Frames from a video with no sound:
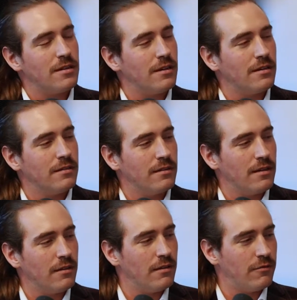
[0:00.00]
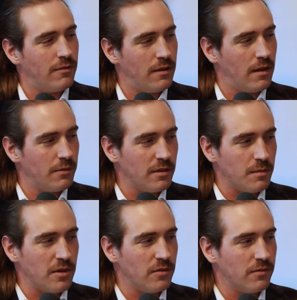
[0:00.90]
in there, and I found that really
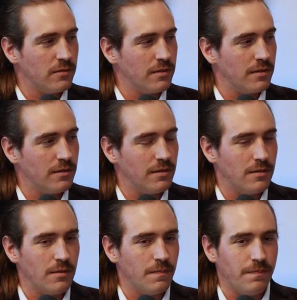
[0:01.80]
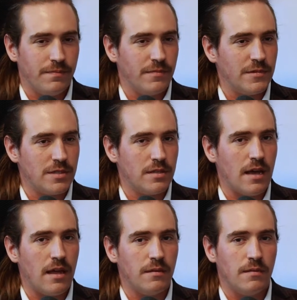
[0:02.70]
beautiful. It's
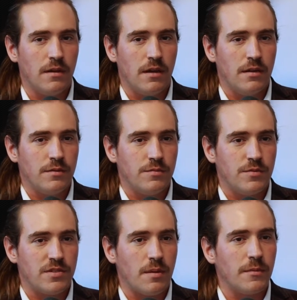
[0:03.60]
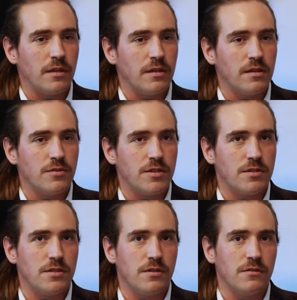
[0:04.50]
not something that you
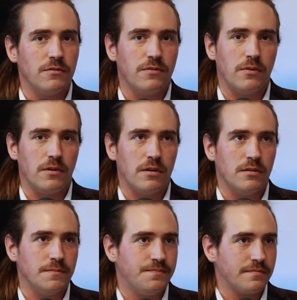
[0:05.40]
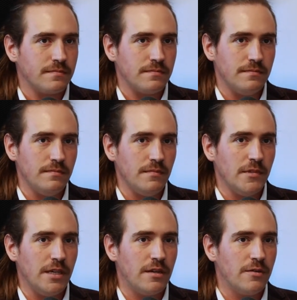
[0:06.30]
just do for
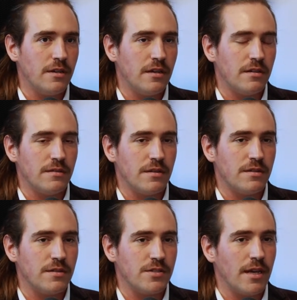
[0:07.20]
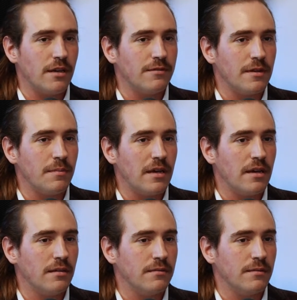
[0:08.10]
the sake of it
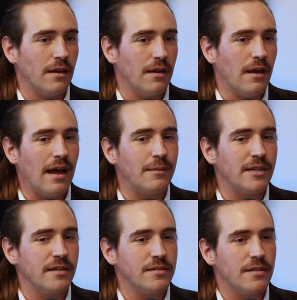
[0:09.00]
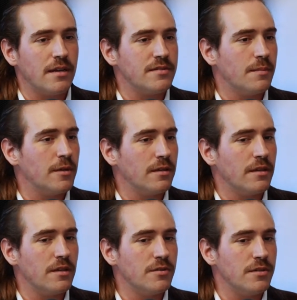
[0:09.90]
being a hobby. It's not something
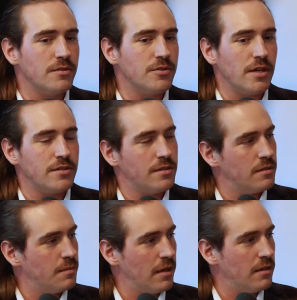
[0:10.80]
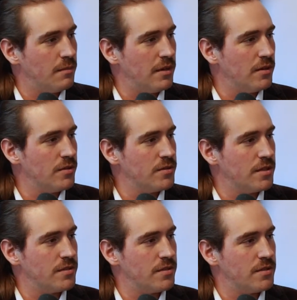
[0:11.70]
that you do just to pay the bills.
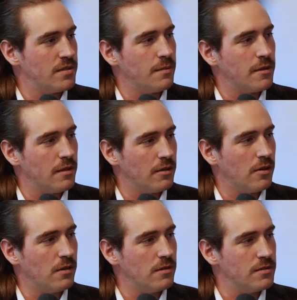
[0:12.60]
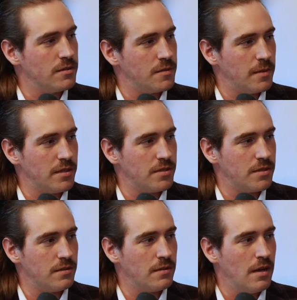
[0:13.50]
It's something that calls and speaks
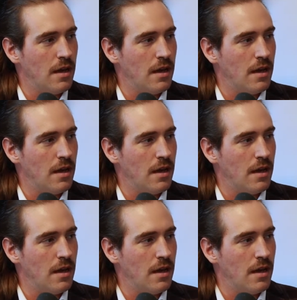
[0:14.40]
to